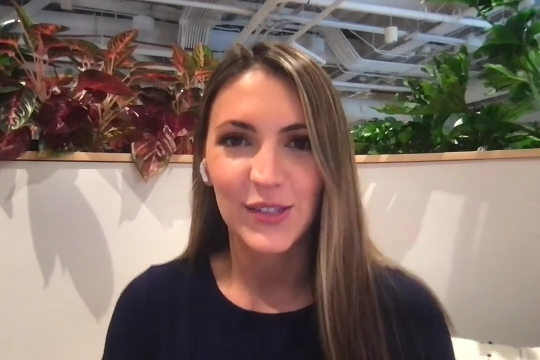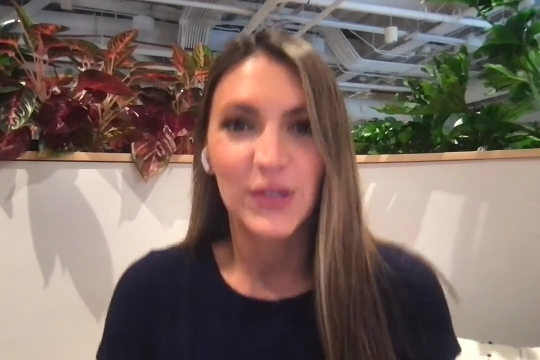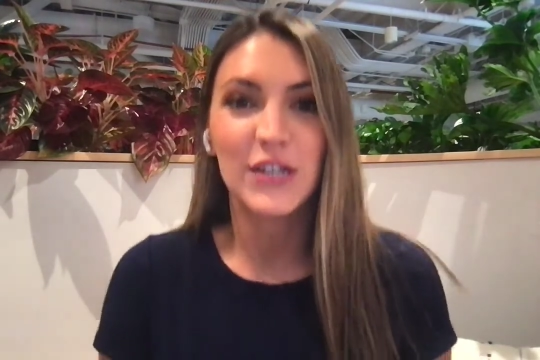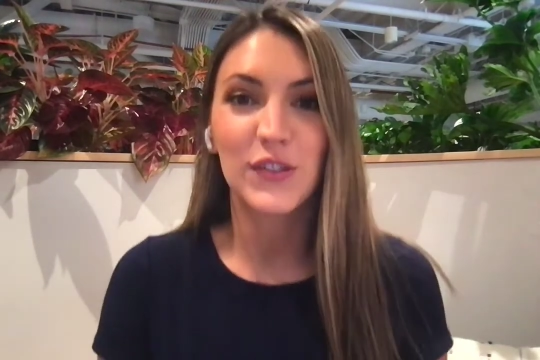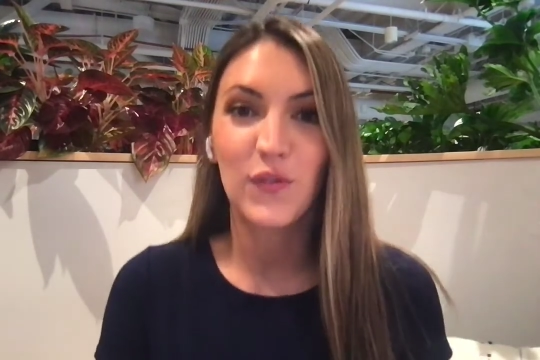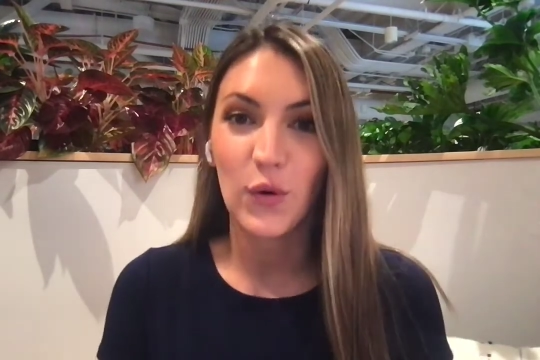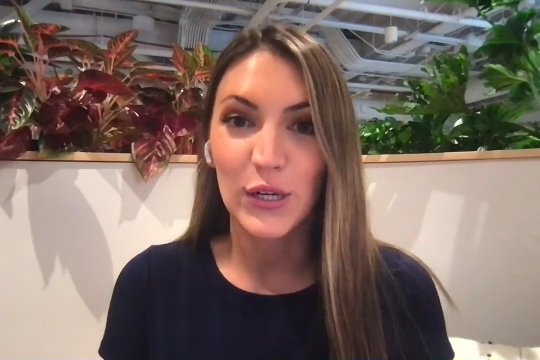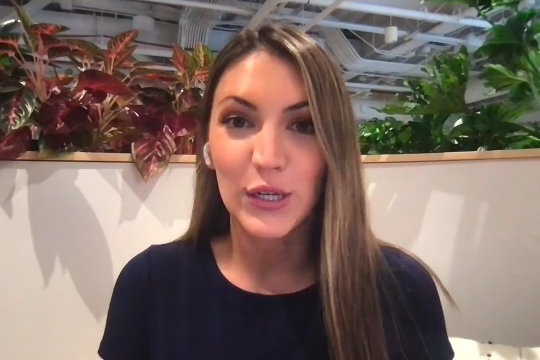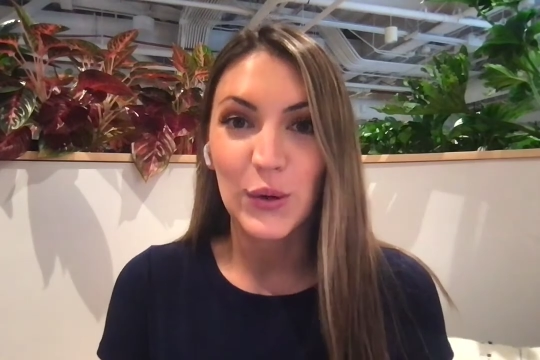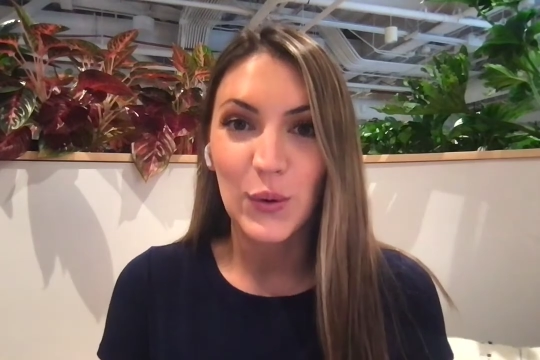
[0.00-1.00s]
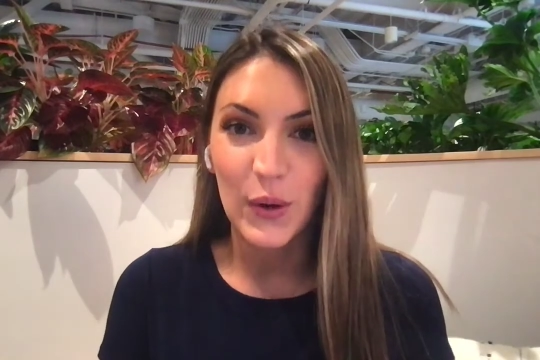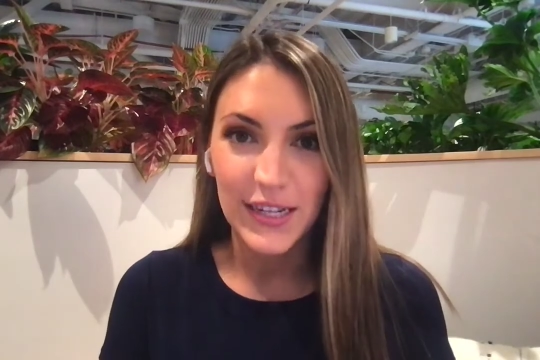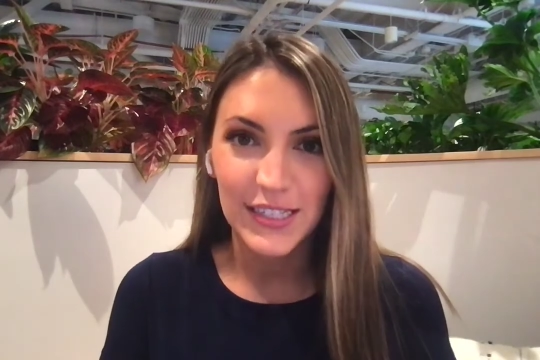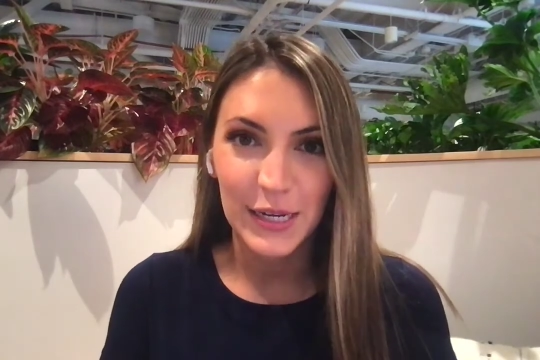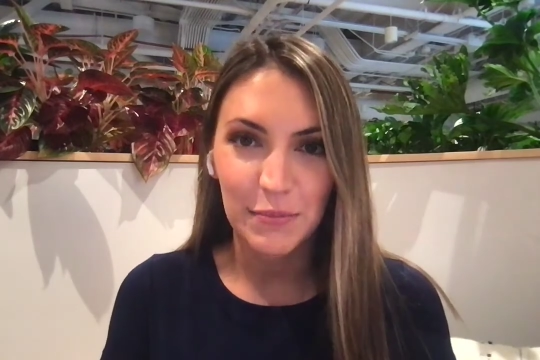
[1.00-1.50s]
So here's four
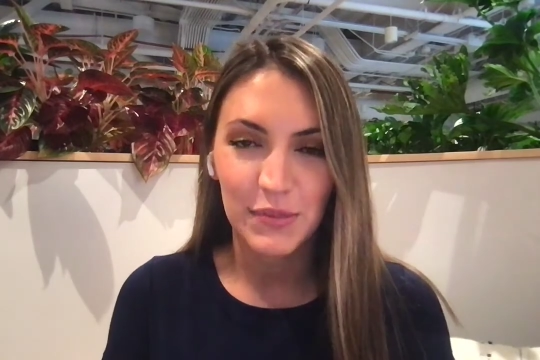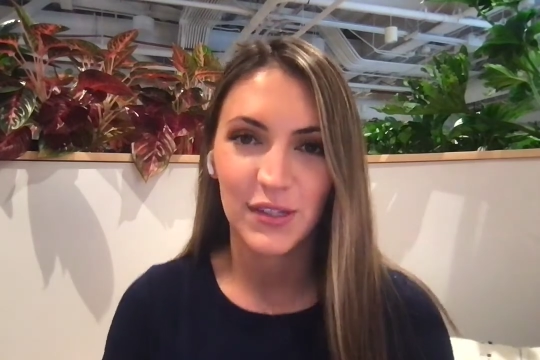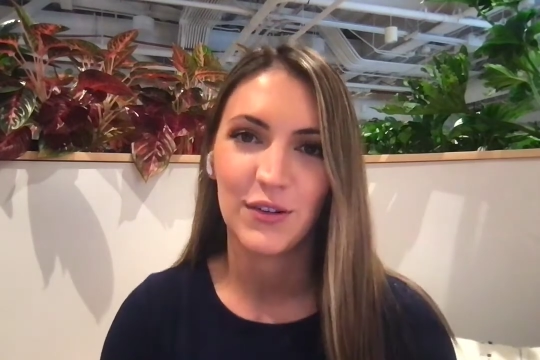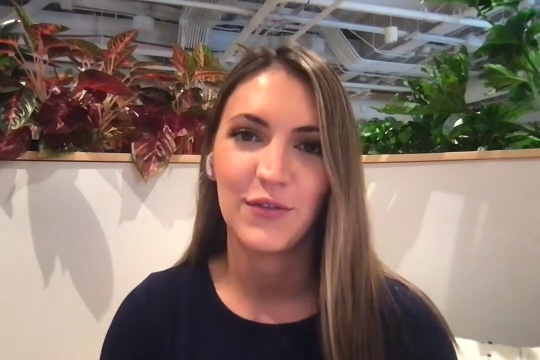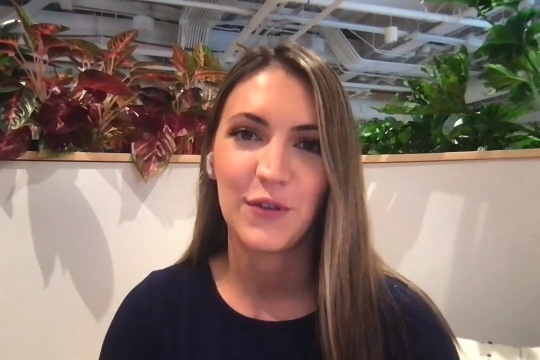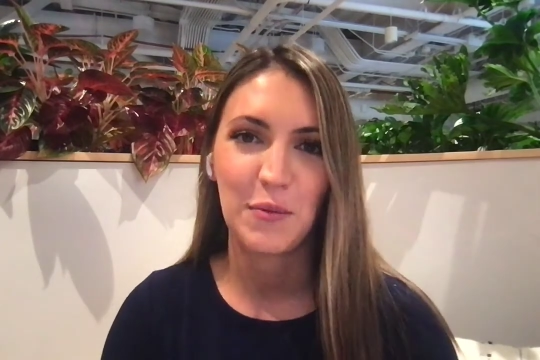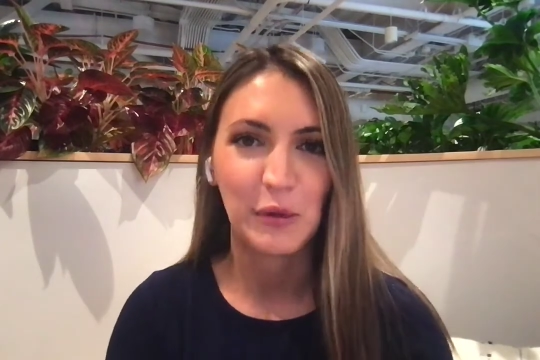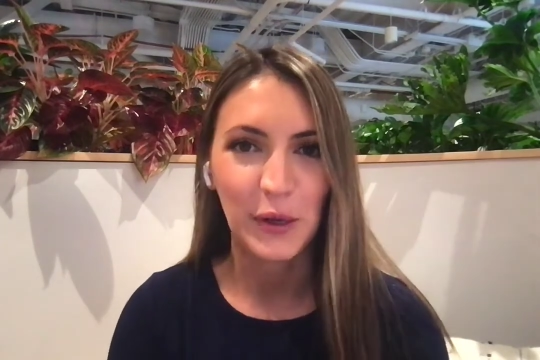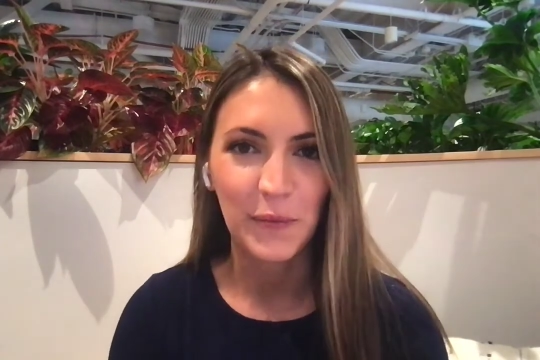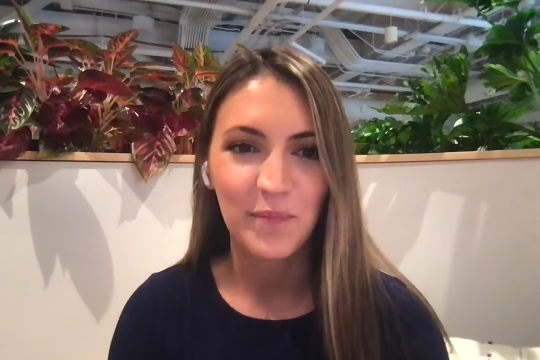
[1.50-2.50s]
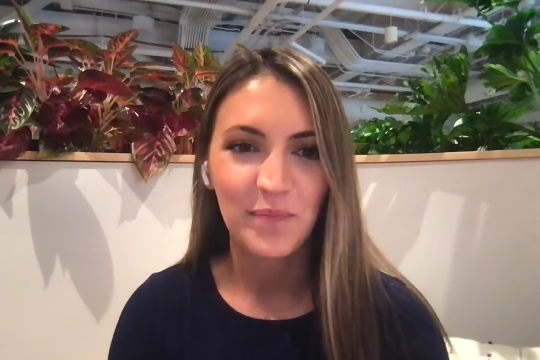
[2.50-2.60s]
quick tips from Glew.